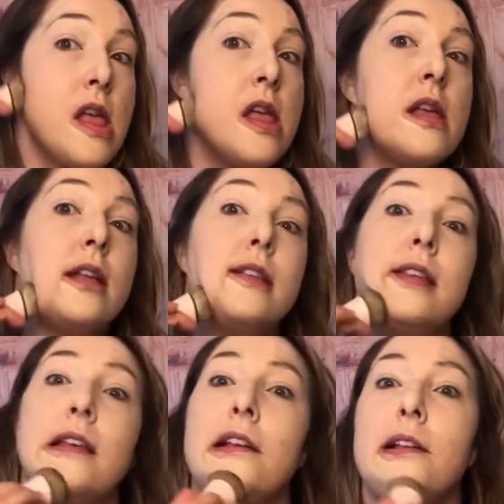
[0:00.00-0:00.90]

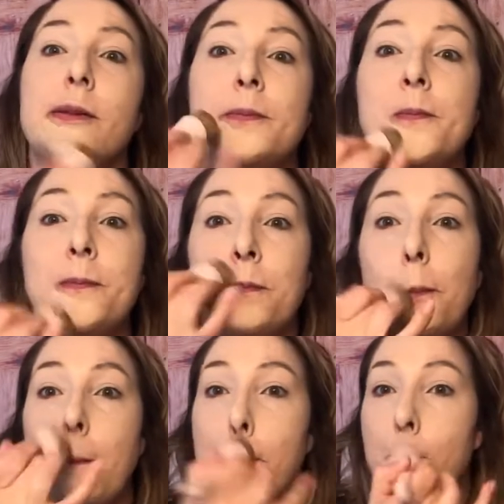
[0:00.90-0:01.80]
concealed.
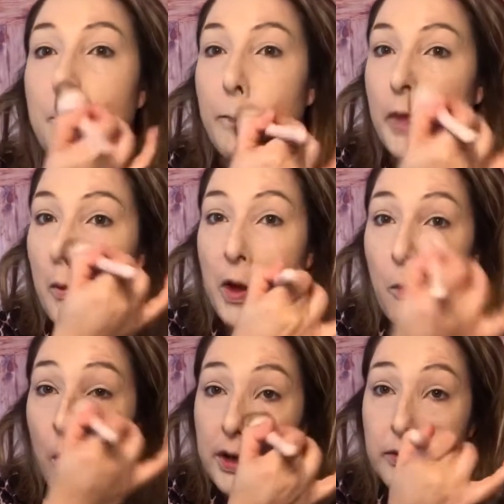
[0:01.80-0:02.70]
What
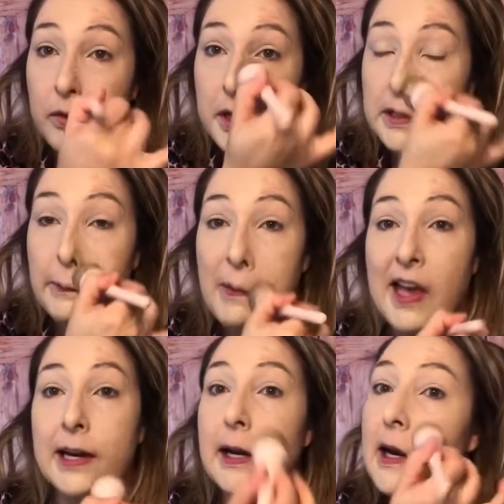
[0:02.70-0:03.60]
would have worked
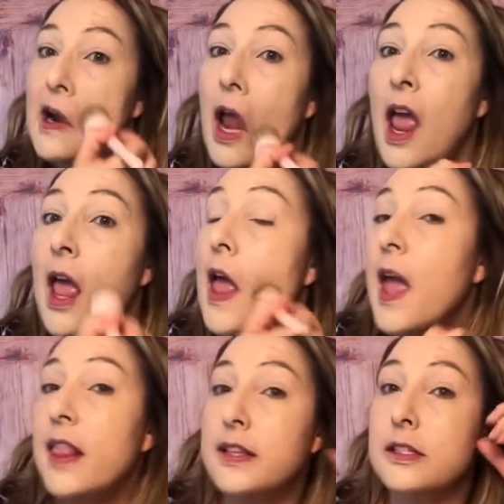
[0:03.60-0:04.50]
better,
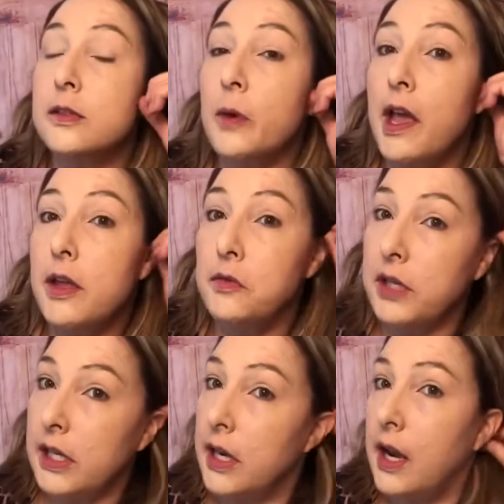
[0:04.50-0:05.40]
and this is why you
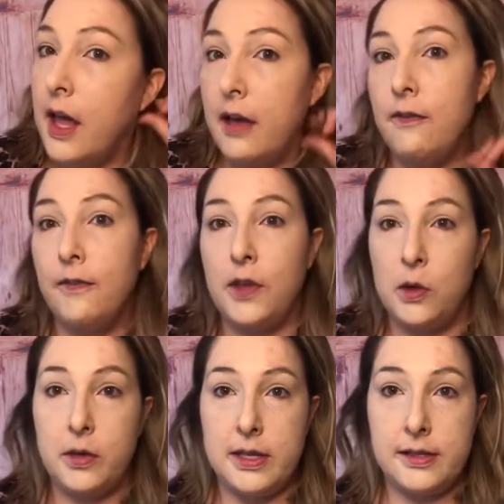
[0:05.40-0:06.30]
need a few
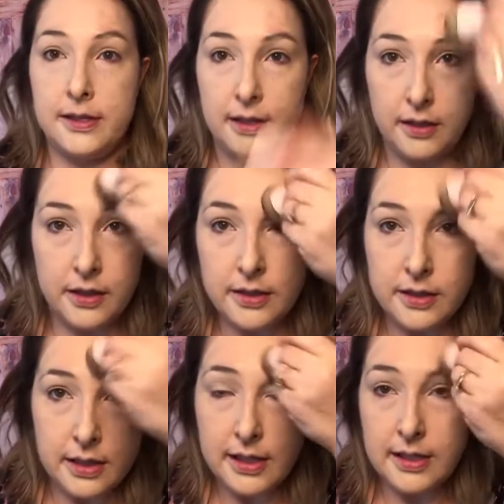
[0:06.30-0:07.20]
concealers,
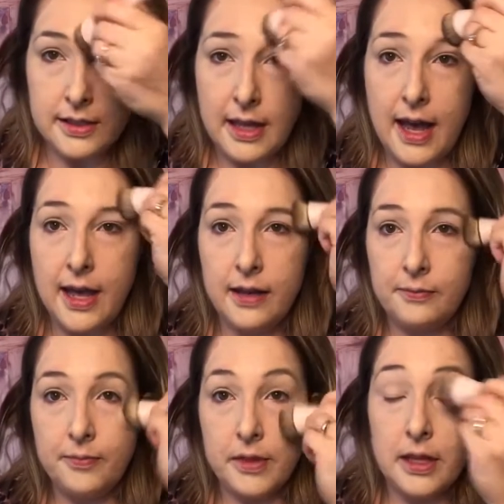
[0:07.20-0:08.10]
is that
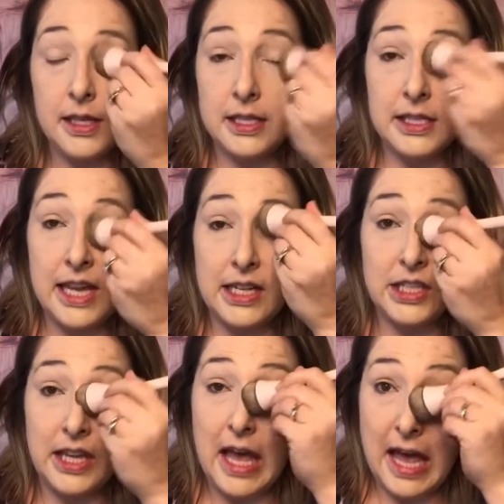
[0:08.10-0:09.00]
this is
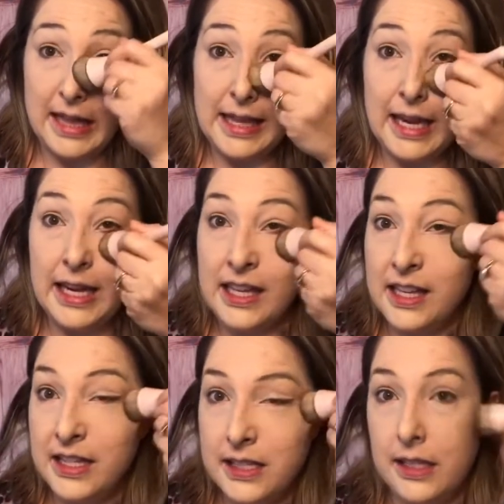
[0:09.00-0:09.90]
actually a highlighting
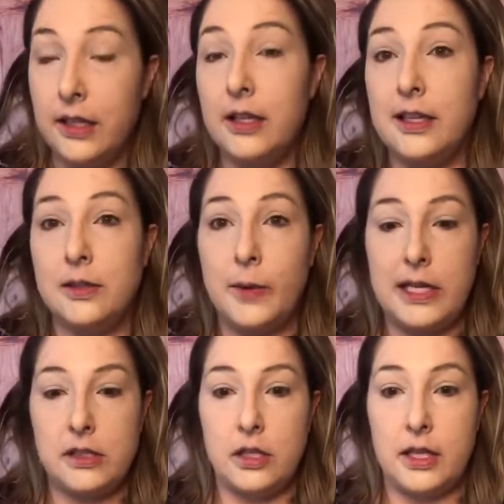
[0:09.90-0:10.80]
concealer. That's why
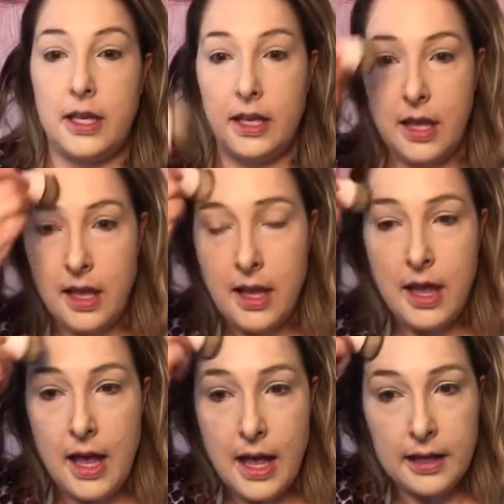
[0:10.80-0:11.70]
it's looking
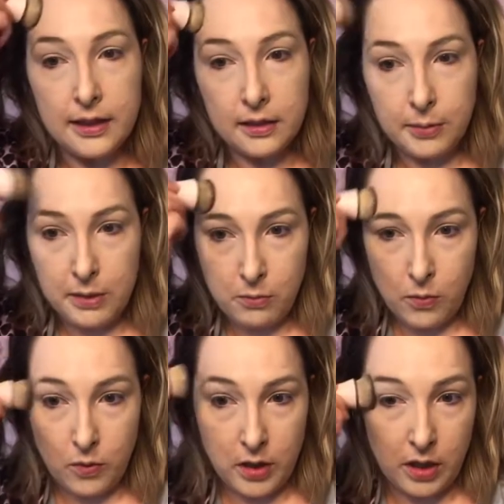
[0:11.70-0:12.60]
a little bit
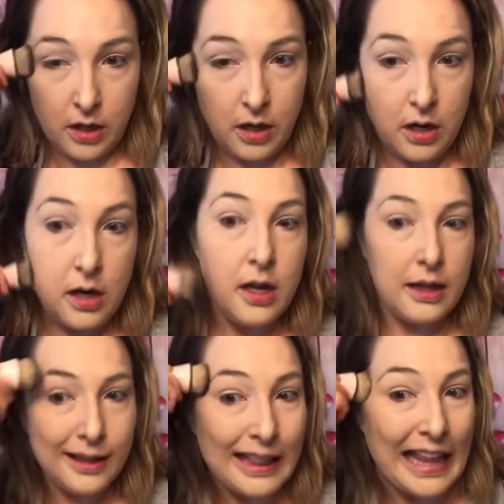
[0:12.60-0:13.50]
more, a
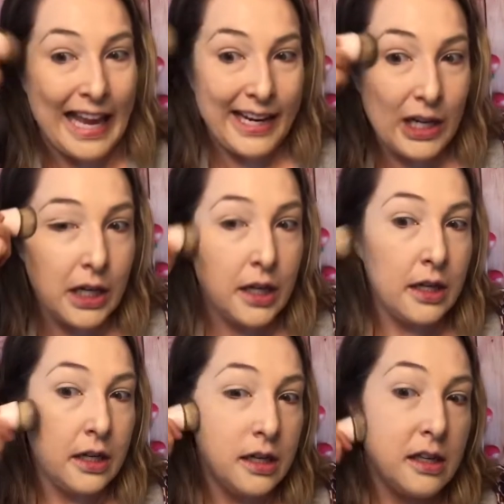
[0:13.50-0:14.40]
little lighter
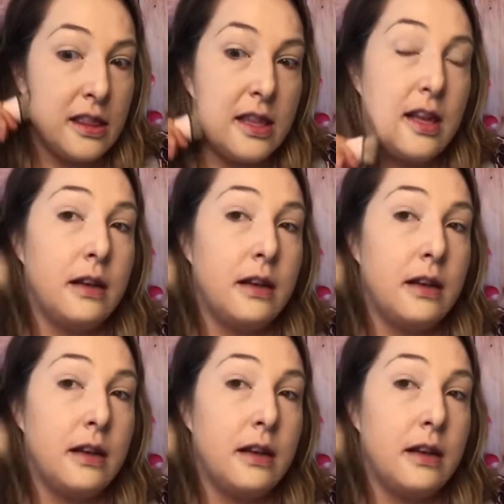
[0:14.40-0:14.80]
than